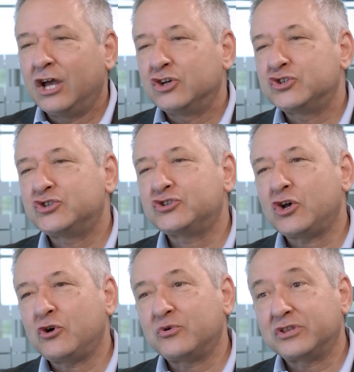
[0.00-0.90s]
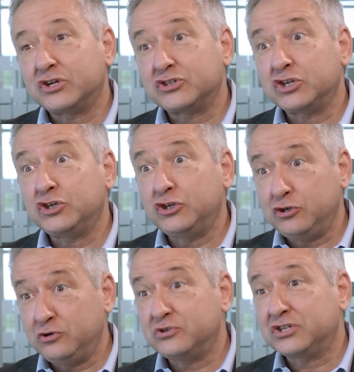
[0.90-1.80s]
So there's a
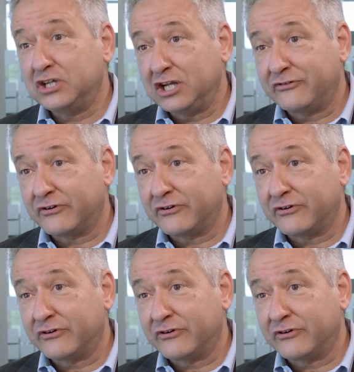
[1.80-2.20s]
huge need